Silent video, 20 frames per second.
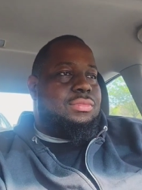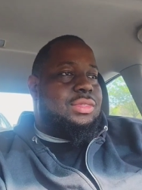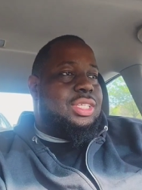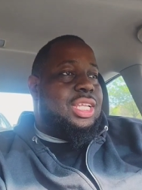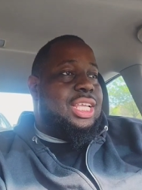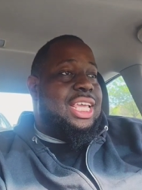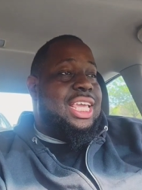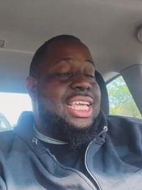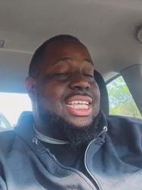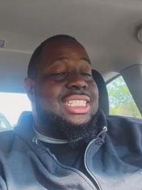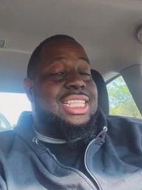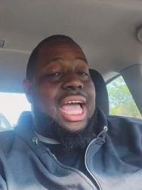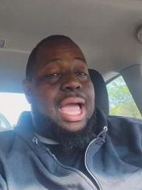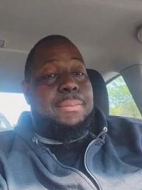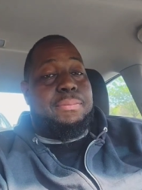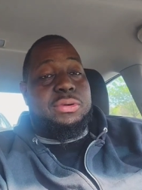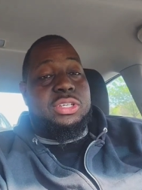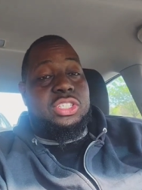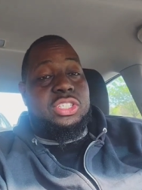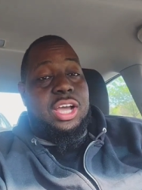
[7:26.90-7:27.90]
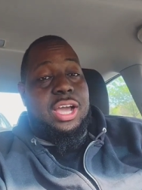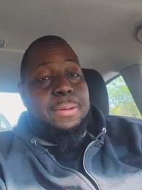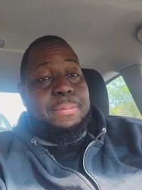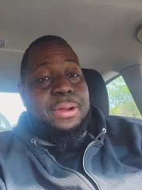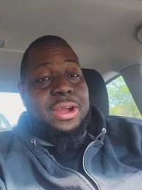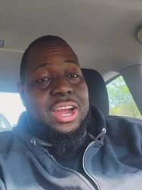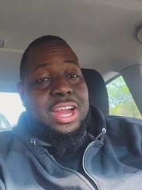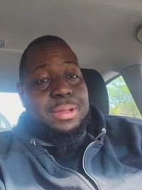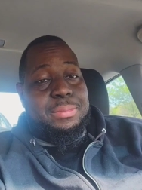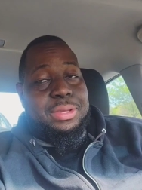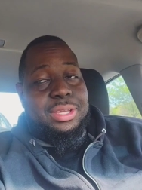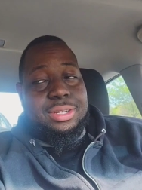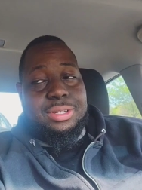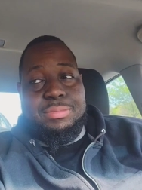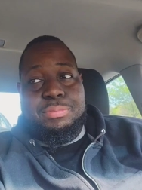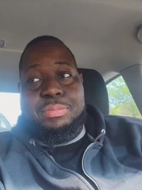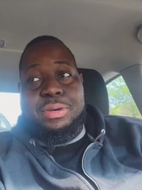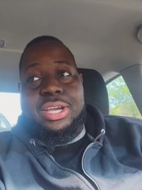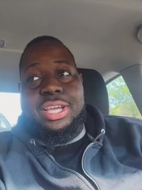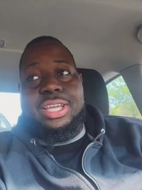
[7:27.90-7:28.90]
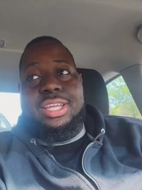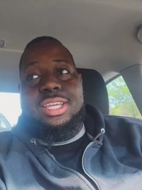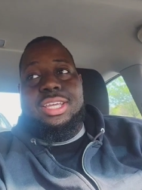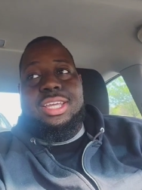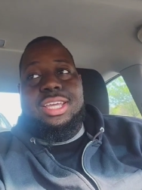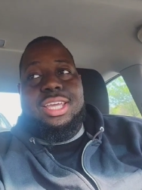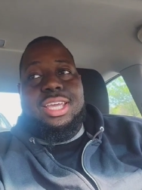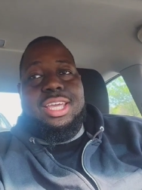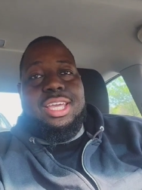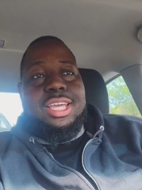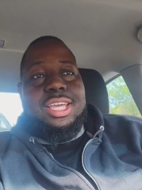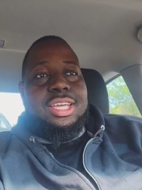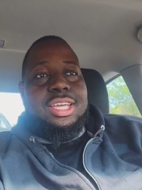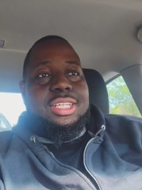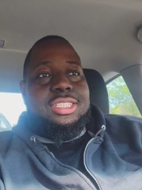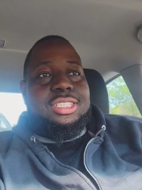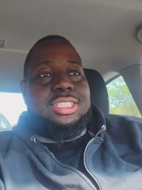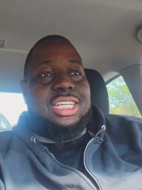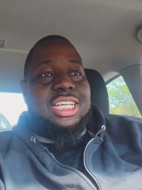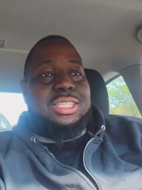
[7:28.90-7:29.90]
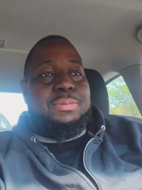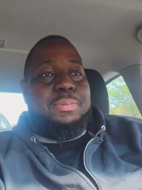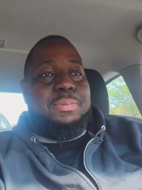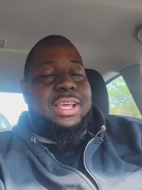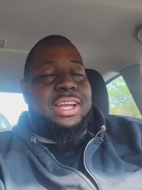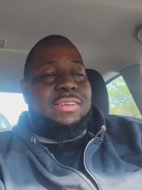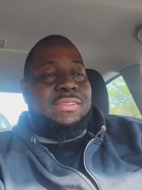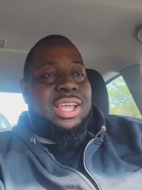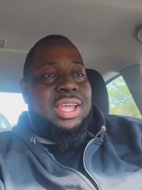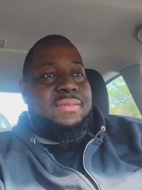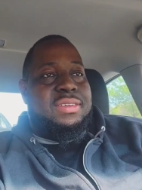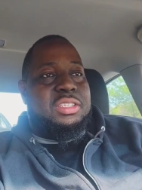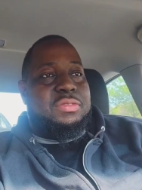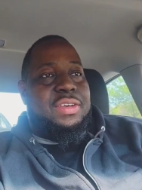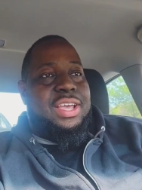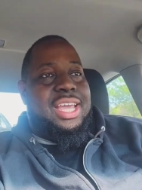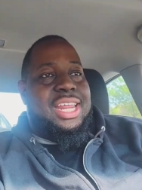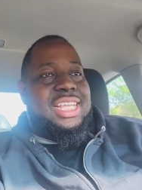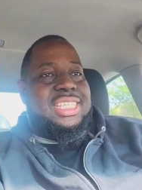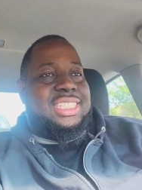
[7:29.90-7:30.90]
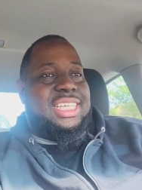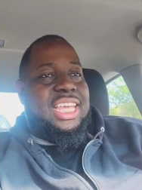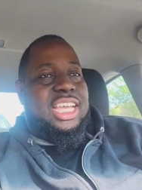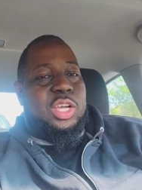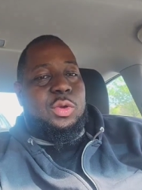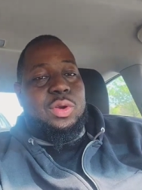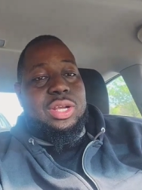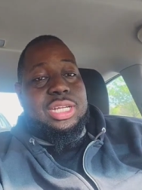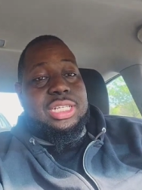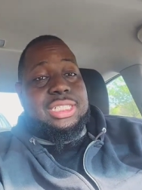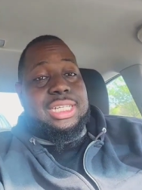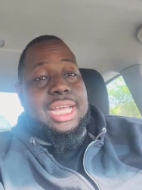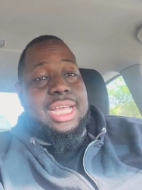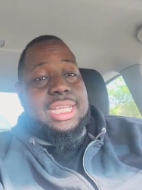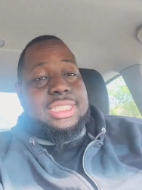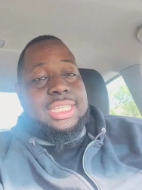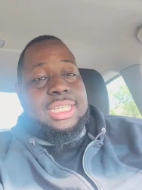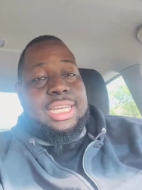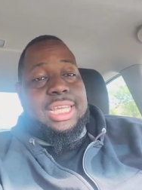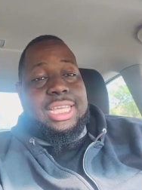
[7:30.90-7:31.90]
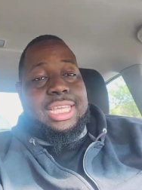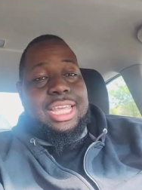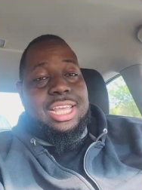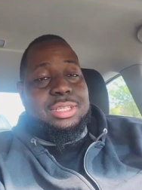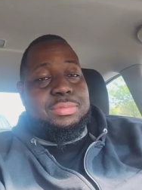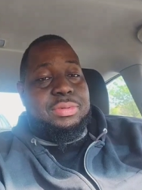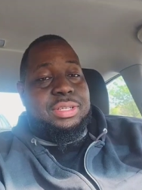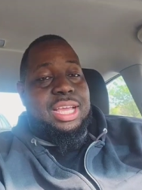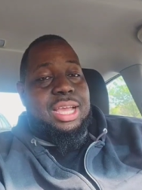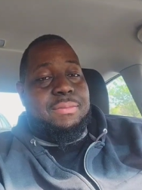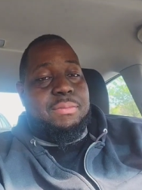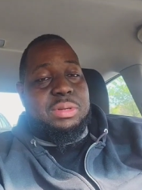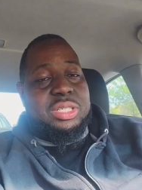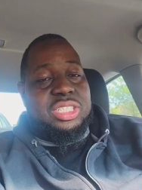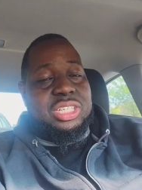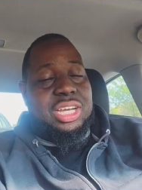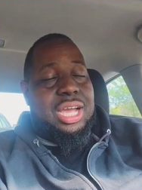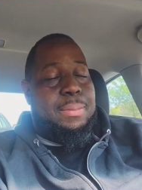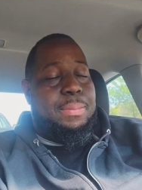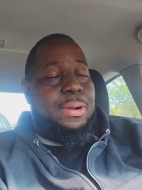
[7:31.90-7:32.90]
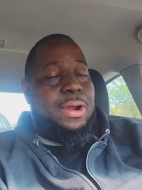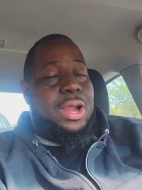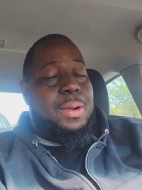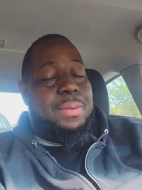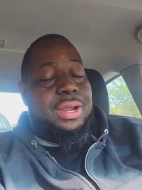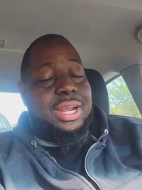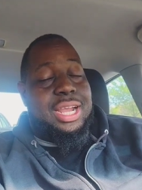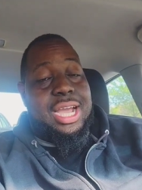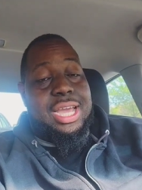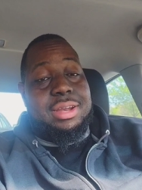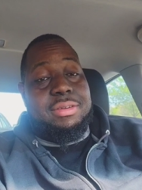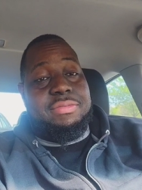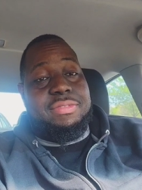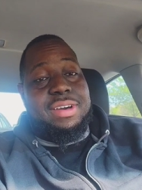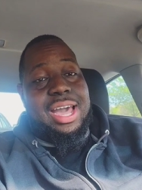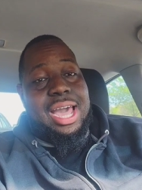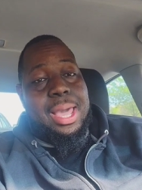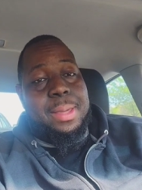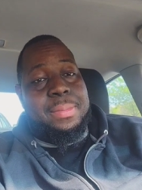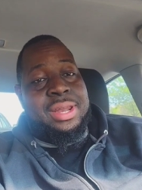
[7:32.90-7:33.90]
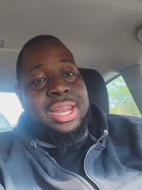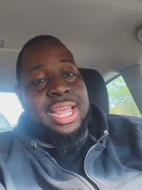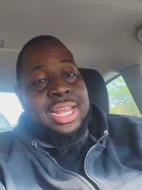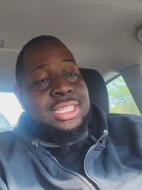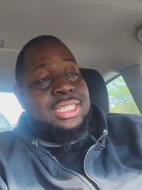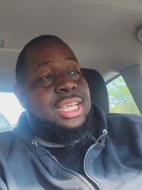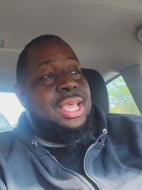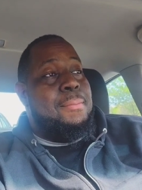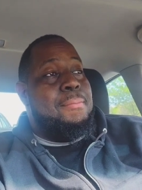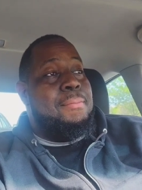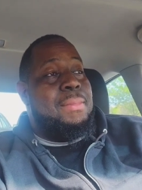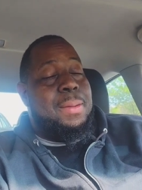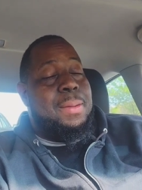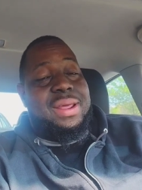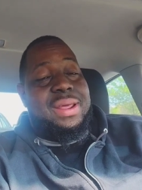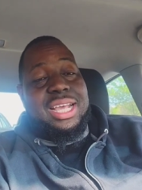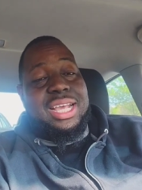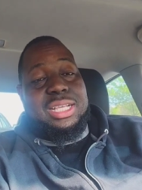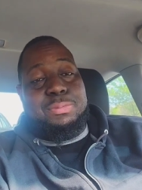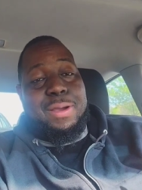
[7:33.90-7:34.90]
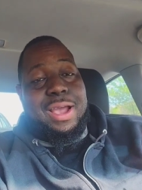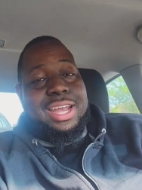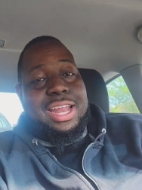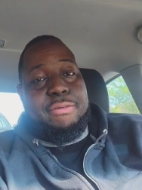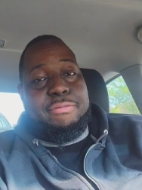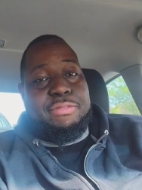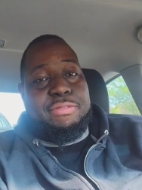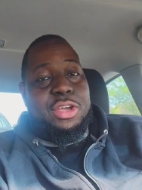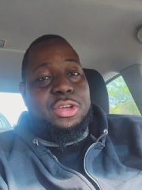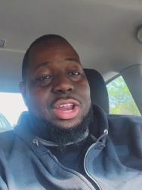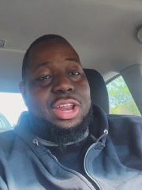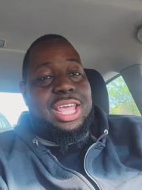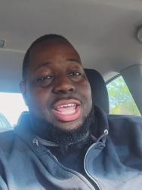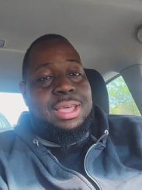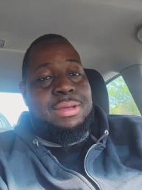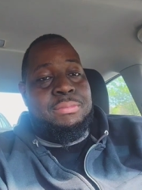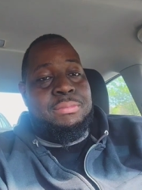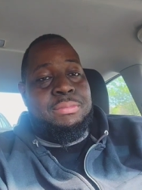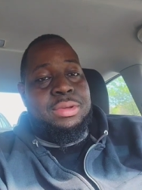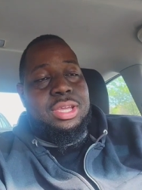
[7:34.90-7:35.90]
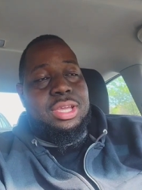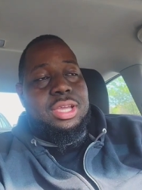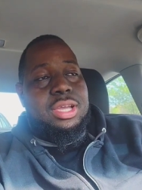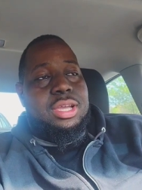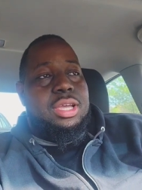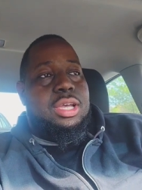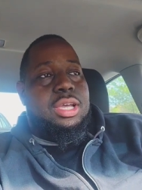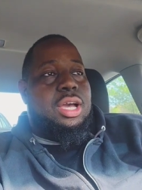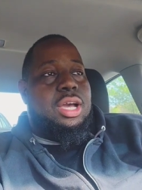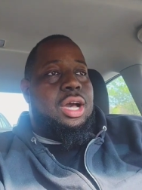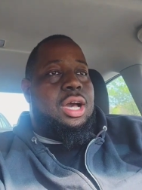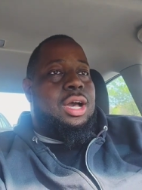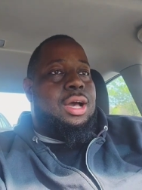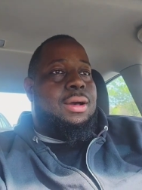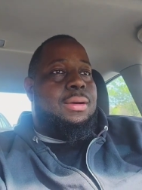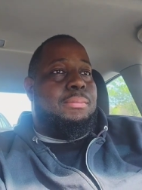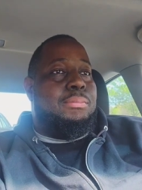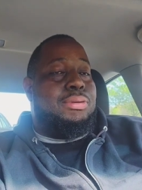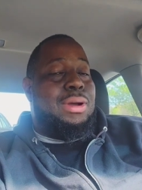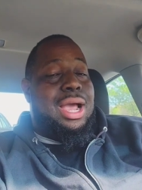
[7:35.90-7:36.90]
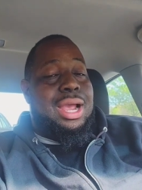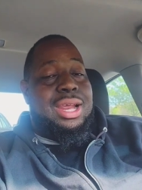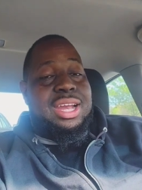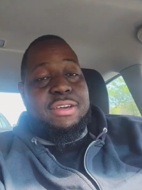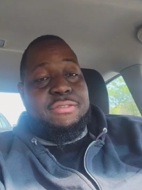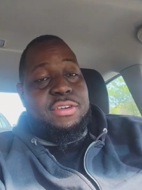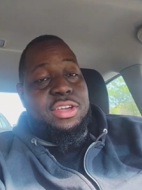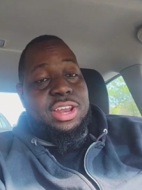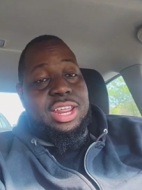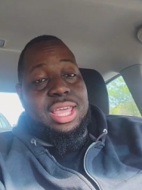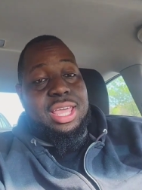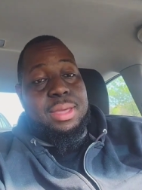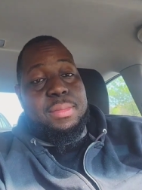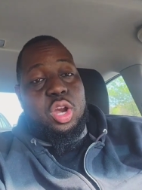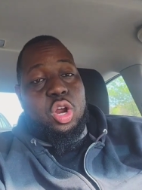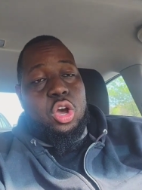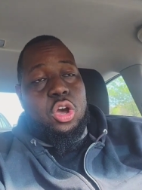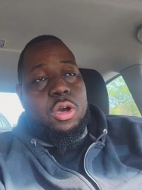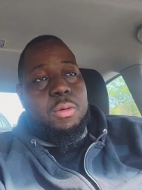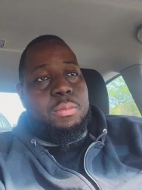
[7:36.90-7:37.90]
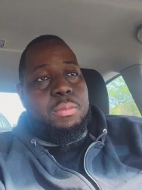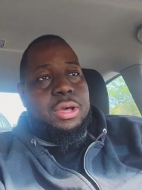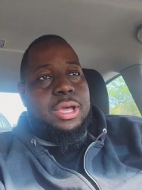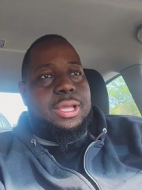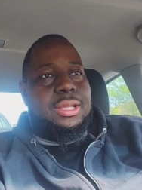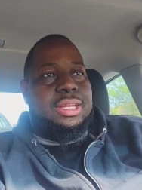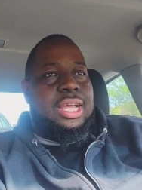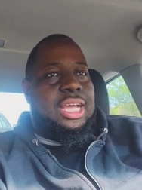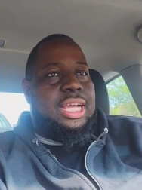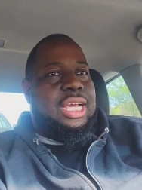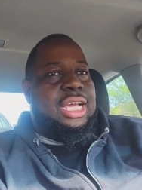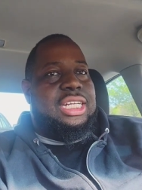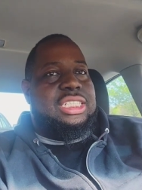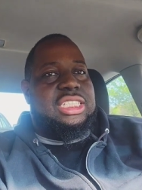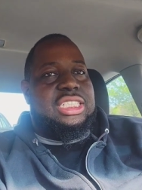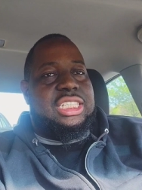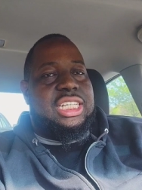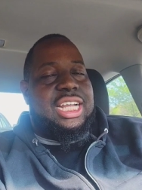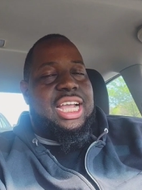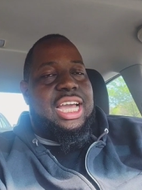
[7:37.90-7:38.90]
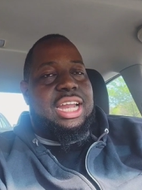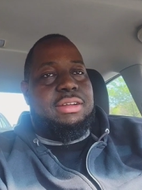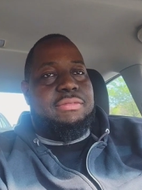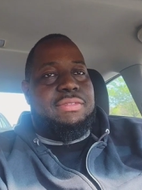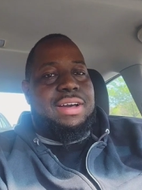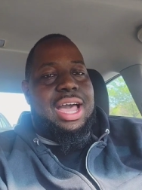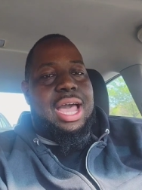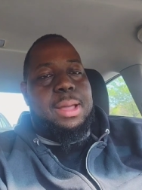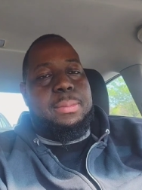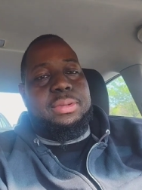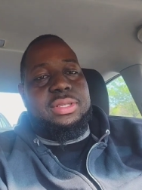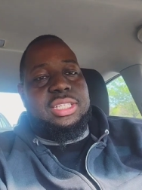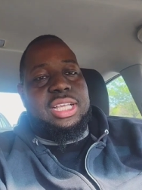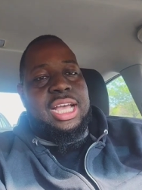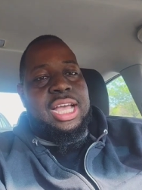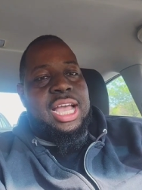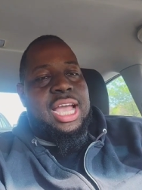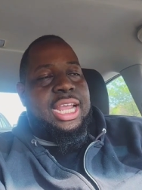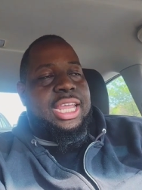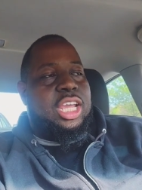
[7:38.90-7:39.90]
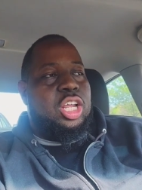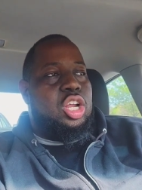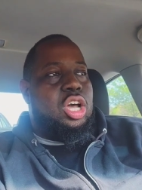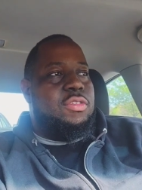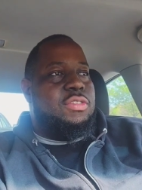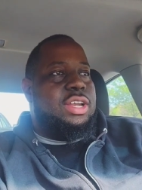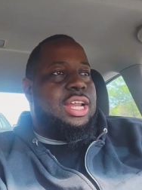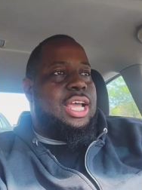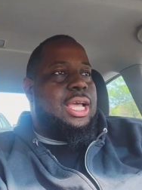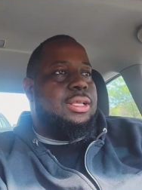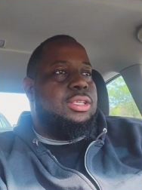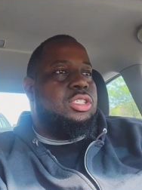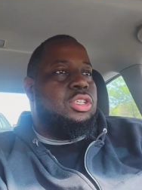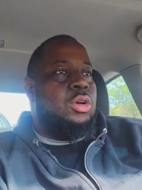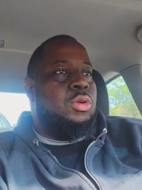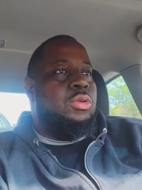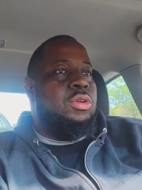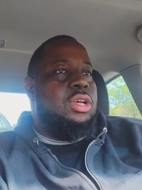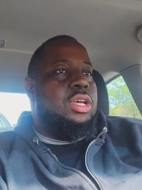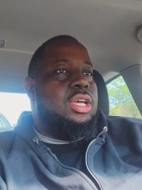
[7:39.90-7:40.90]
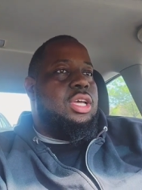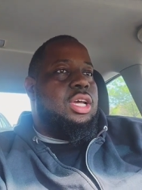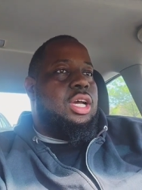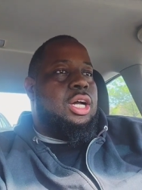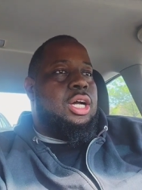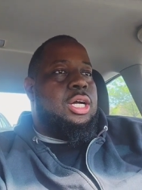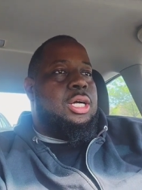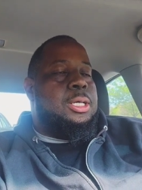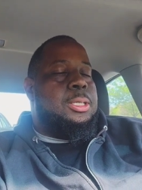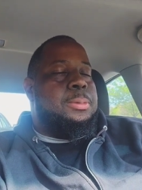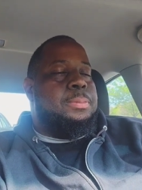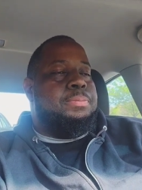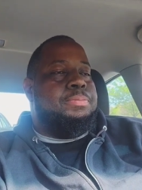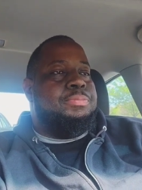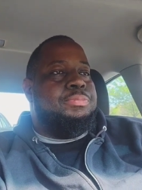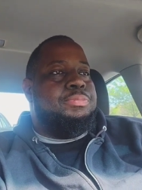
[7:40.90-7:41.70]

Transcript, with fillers: he's not Breshad Perriman, but just being a Ravens fan and seeing Quentin Johnston, it gives me that Breshad Perriman kind of vibe, and that's maybe that's probably not fair to him. Um, probably not fair to him at all, but uh, that's just the kind of vibe I, get off of that. So, um,